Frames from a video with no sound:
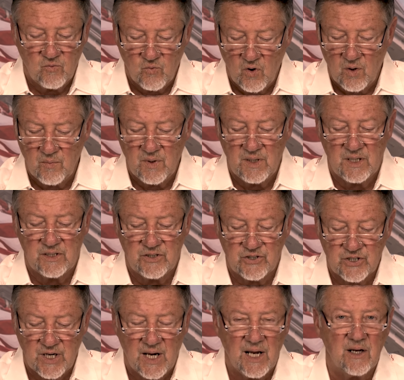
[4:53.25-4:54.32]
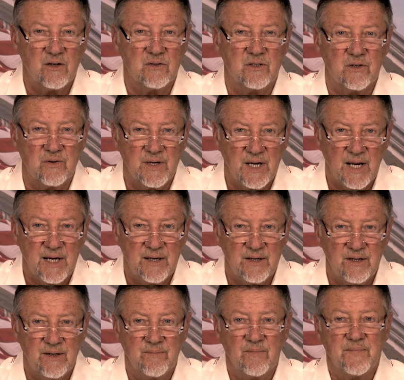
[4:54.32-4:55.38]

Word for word: woman, and child created